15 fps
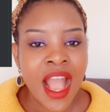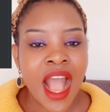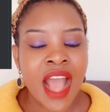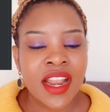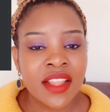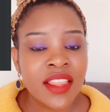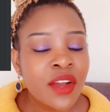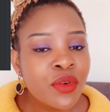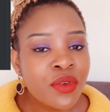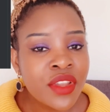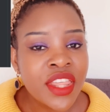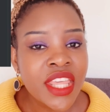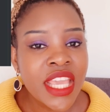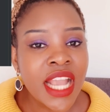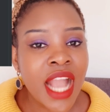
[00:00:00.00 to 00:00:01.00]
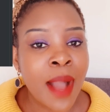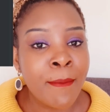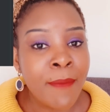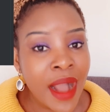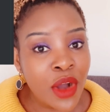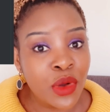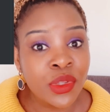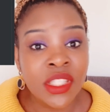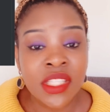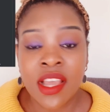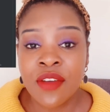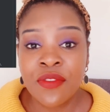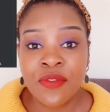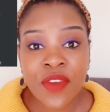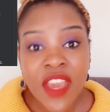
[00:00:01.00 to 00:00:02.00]
Another good thing about
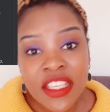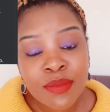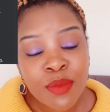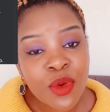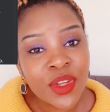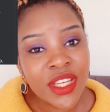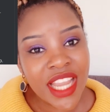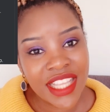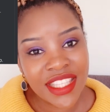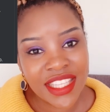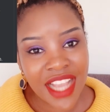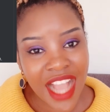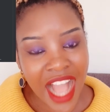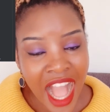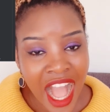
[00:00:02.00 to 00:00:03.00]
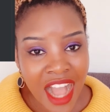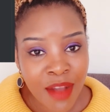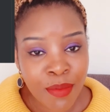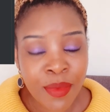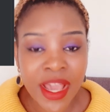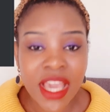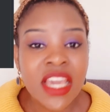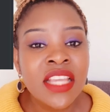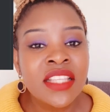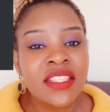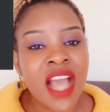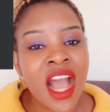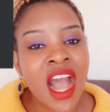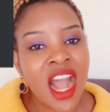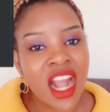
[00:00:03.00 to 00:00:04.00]
Facebook Dating App,
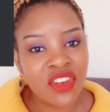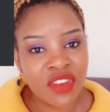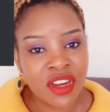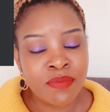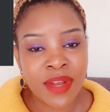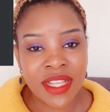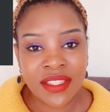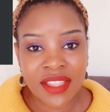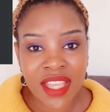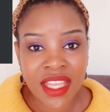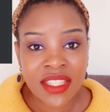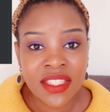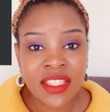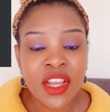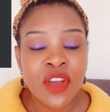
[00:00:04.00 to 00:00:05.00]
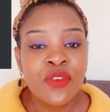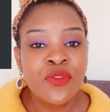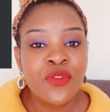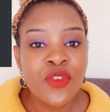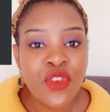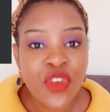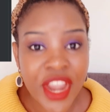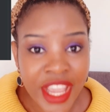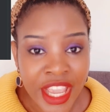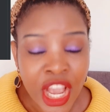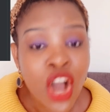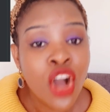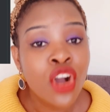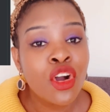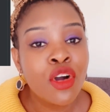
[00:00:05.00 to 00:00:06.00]
it's one hundred percent
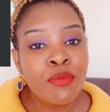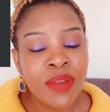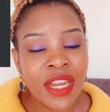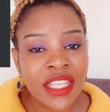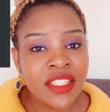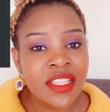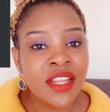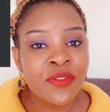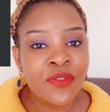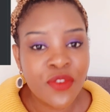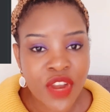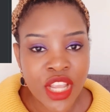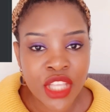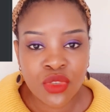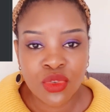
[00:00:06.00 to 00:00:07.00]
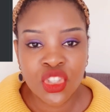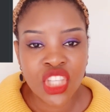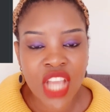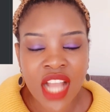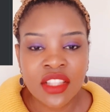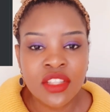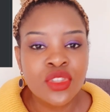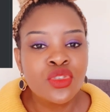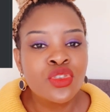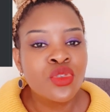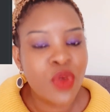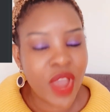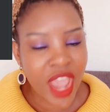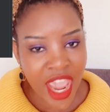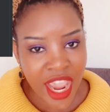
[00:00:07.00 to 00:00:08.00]
free, completely free to chat, to
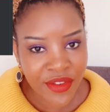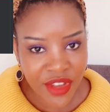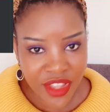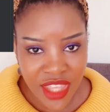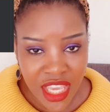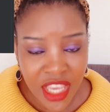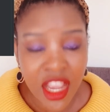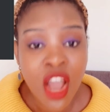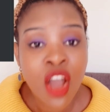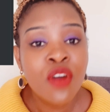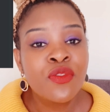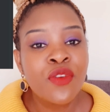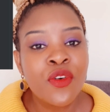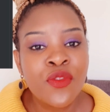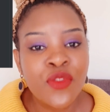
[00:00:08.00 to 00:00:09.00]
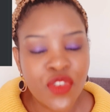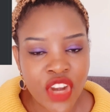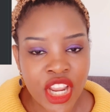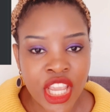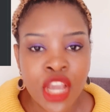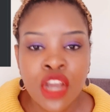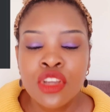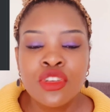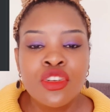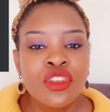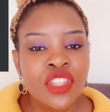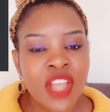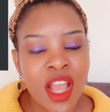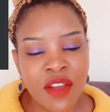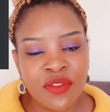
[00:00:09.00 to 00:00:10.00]
do everything for free. You
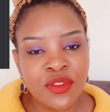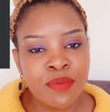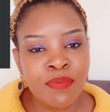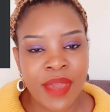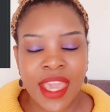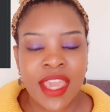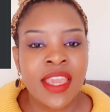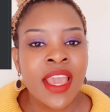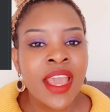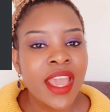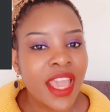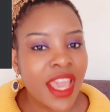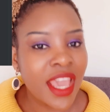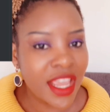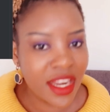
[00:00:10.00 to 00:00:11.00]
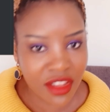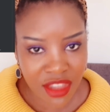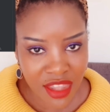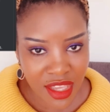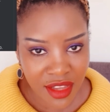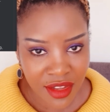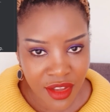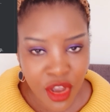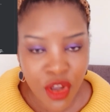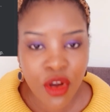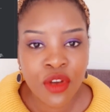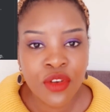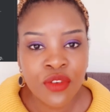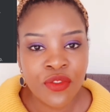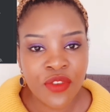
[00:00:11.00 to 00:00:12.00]
don't have to pay anything
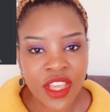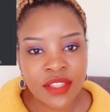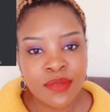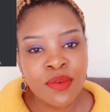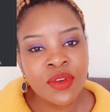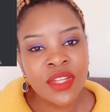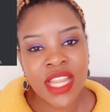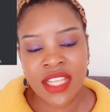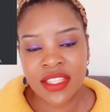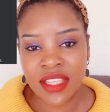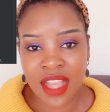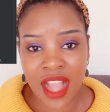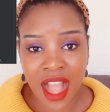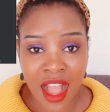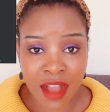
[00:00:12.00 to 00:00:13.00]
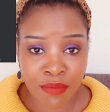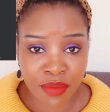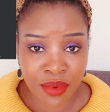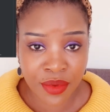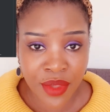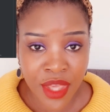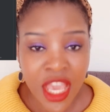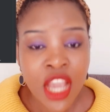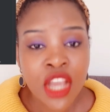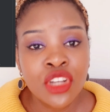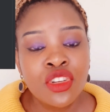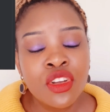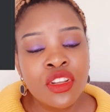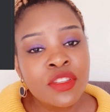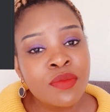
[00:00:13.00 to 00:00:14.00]
on Facebook Dating App.
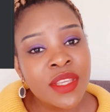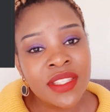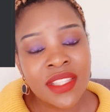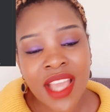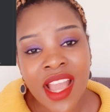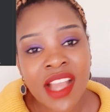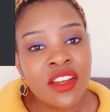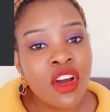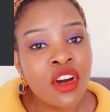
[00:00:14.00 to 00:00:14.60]
Don't be scared